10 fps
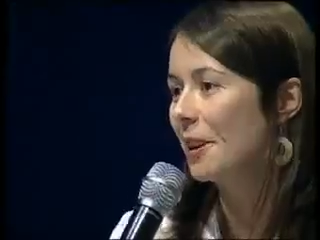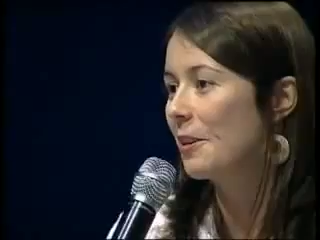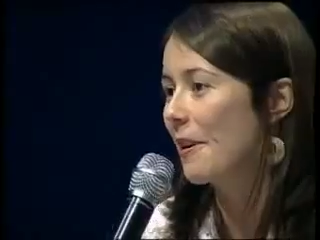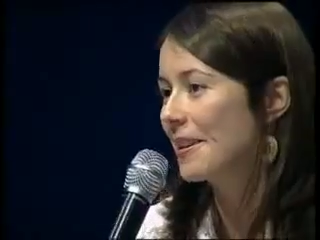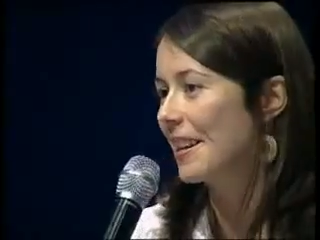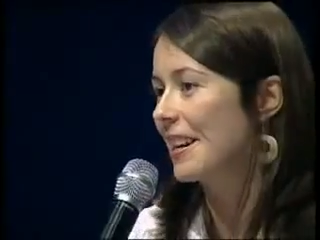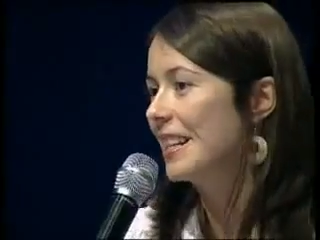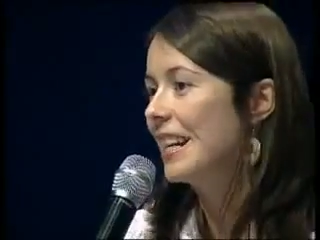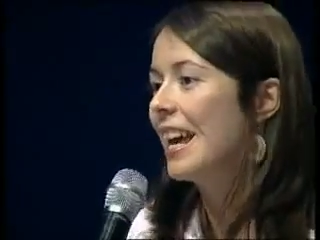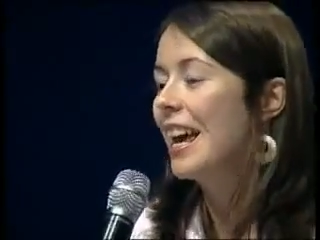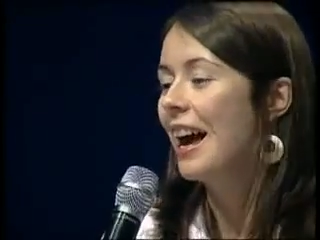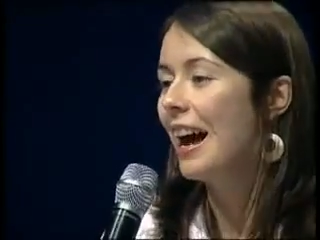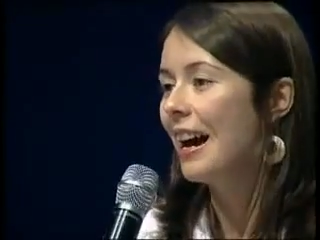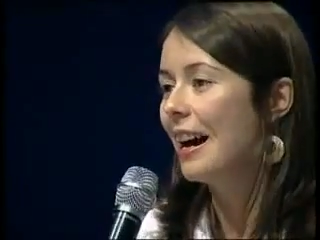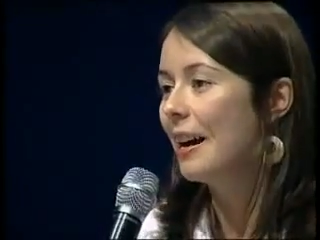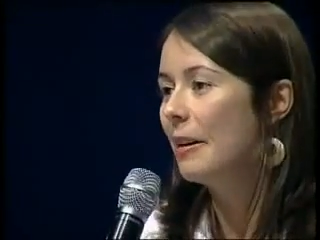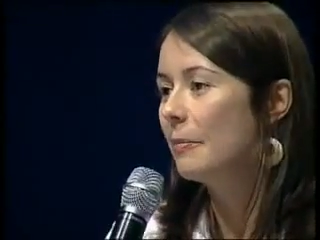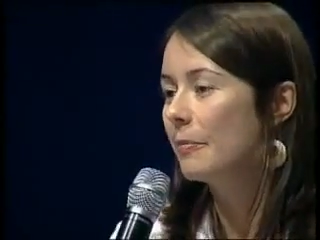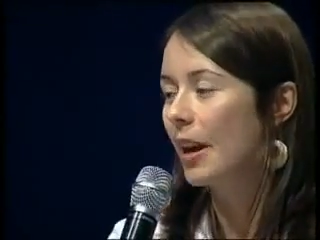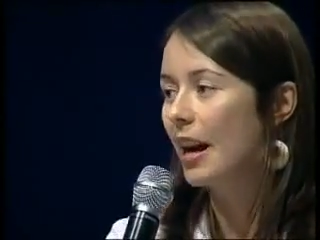very well done. Um,
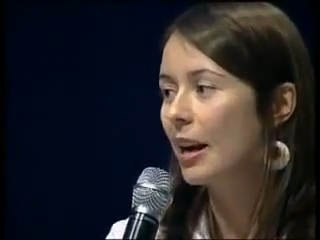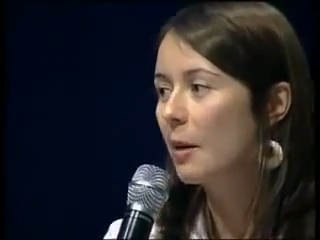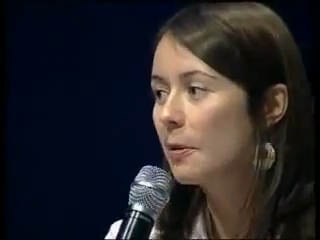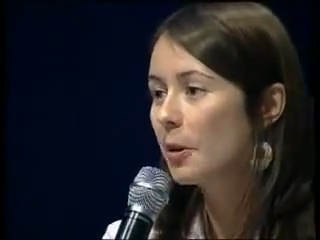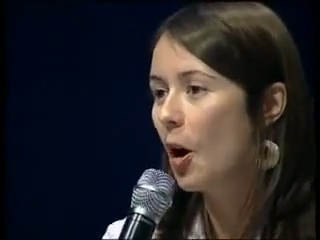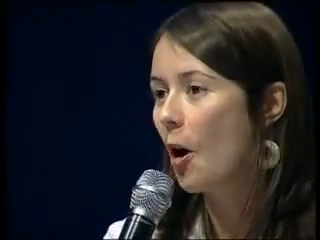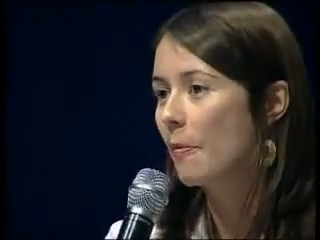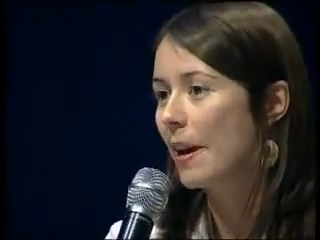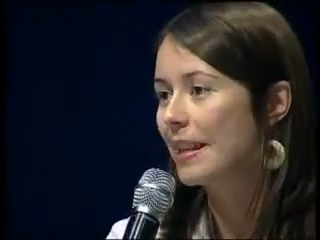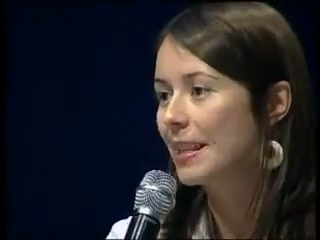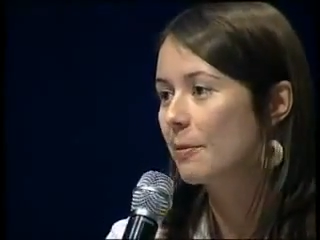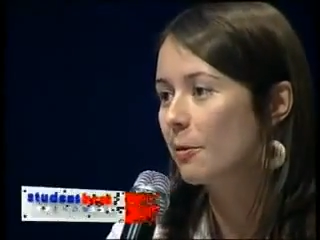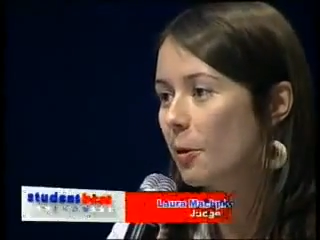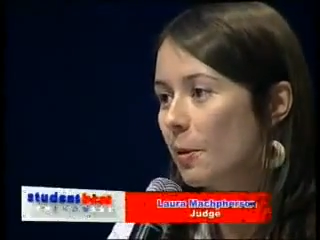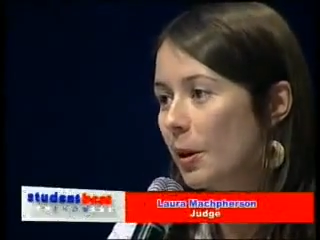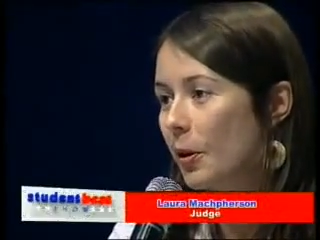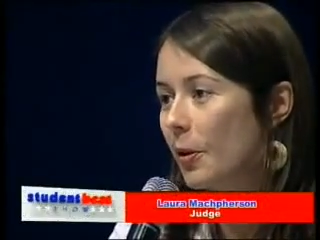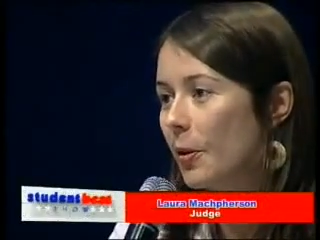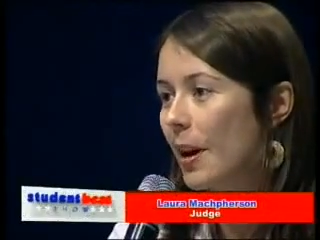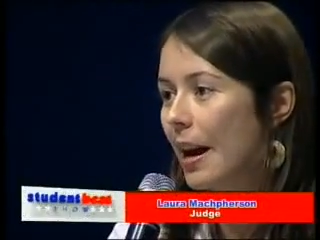a couple of comments before we
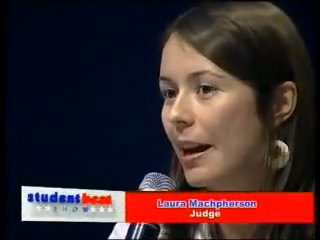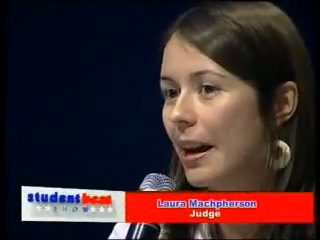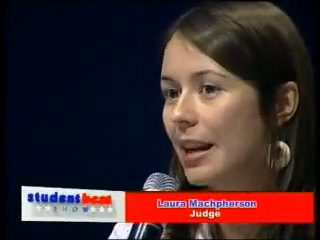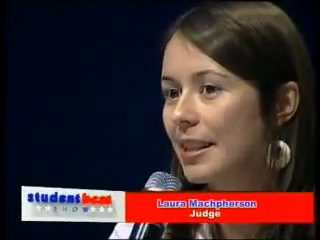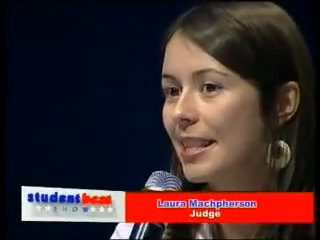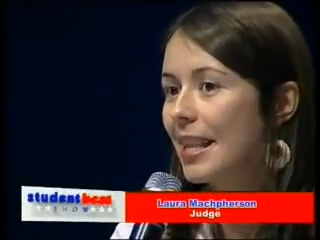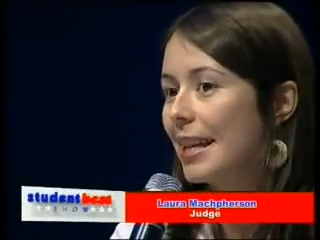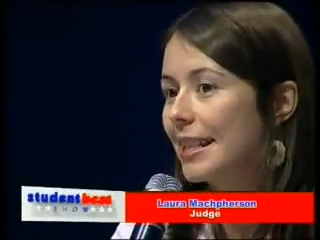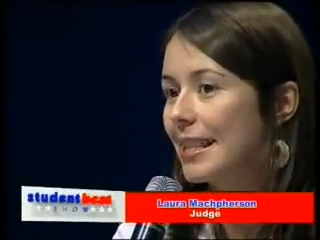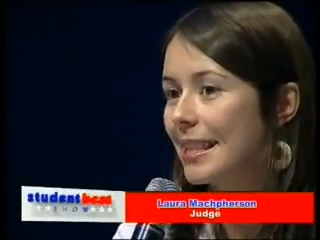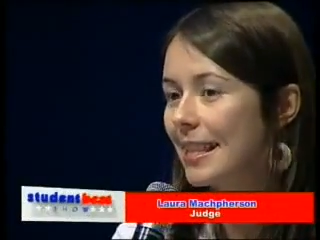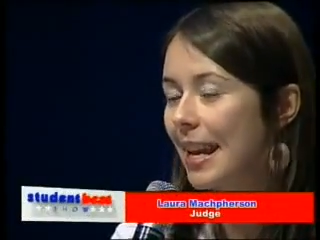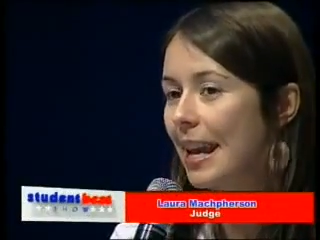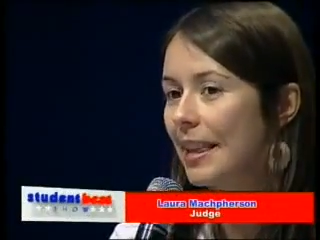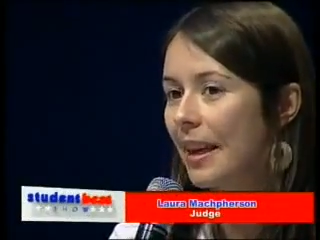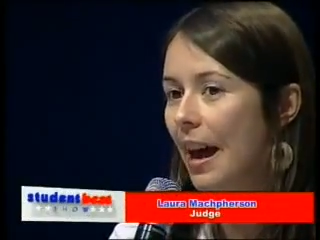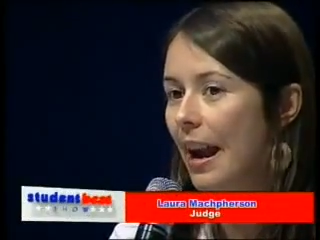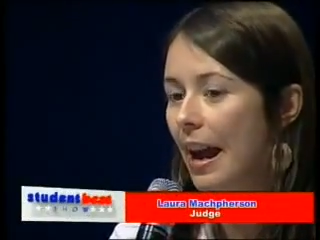go. Uh, I'd just like to say that